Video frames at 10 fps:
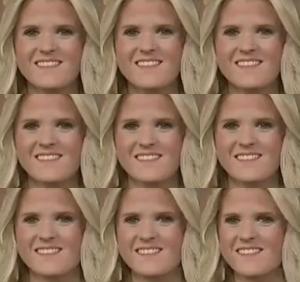
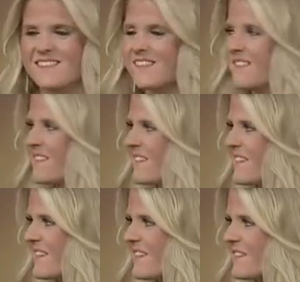
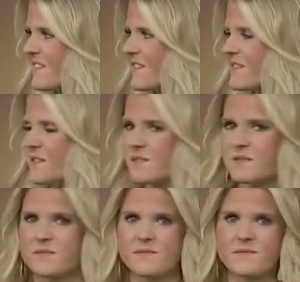
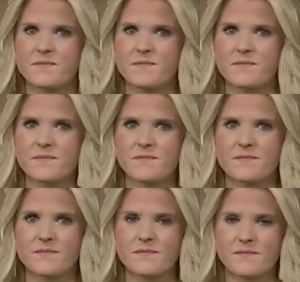(not speaking)